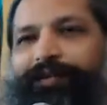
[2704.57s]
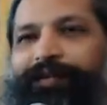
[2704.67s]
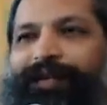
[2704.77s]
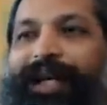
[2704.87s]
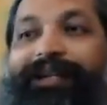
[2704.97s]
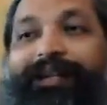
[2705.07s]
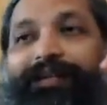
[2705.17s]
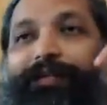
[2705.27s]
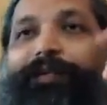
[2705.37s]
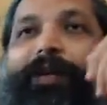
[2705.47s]
And then
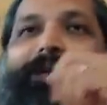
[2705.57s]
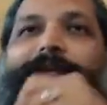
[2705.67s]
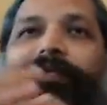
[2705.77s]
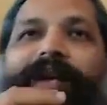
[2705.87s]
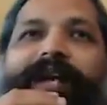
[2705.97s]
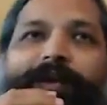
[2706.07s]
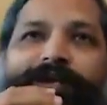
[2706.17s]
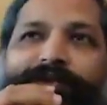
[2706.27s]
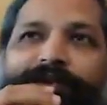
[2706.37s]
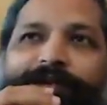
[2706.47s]
there's a problem of
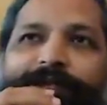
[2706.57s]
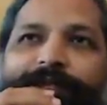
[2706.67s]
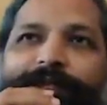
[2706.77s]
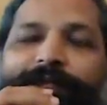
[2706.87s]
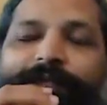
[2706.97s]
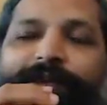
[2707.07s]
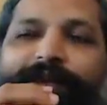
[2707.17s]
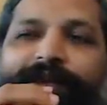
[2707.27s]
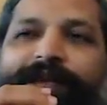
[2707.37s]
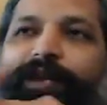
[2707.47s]
language.
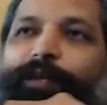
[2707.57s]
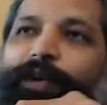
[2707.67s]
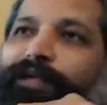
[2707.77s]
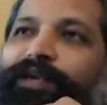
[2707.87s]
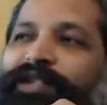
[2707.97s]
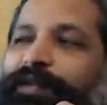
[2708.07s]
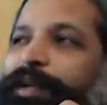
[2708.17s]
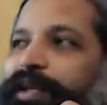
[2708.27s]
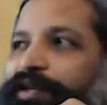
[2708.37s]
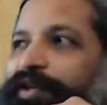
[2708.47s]
The word for
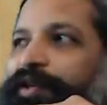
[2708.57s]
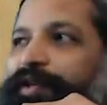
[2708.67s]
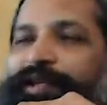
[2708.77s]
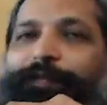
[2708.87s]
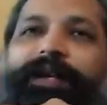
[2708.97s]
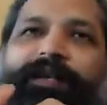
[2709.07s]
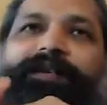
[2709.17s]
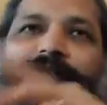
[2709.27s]
spirit